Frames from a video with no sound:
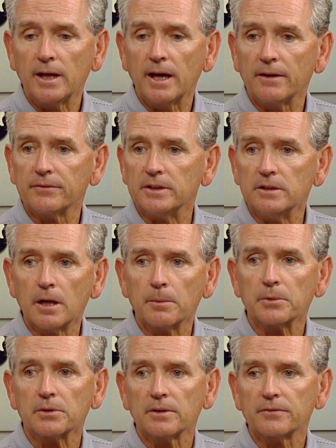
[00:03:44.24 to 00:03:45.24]
have a
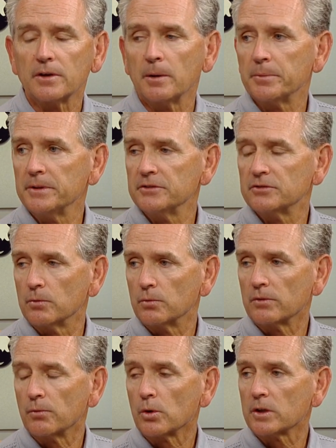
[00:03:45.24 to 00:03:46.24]
number of companies that
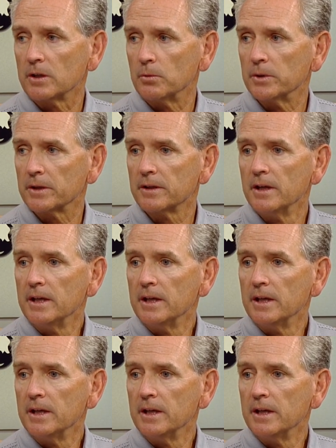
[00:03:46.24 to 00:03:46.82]
we're working with